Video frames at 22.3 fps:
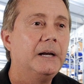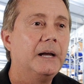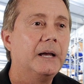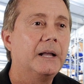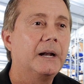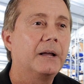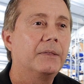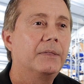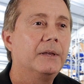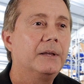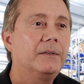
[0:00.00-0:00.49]
And
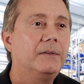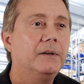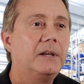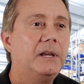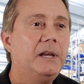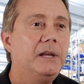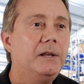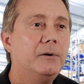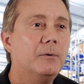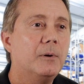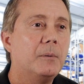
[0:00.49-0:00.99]
I think the
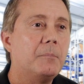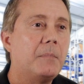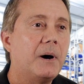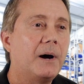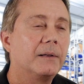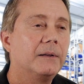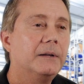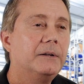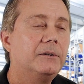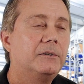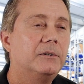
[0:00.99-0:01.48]
key to a
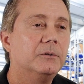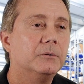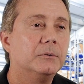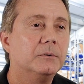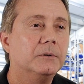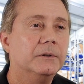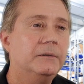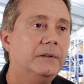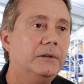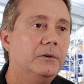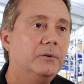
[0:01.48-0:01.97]
modeling
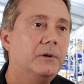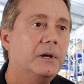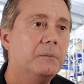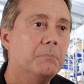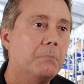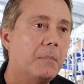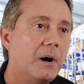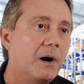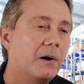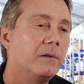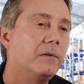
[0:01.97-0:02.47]
tool is you can
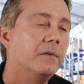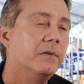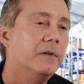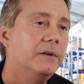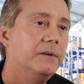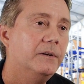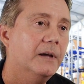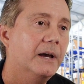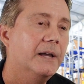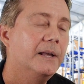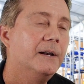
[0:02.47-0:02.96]
model the
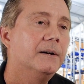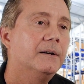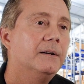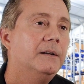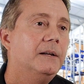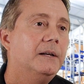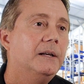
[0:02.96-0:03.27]
data,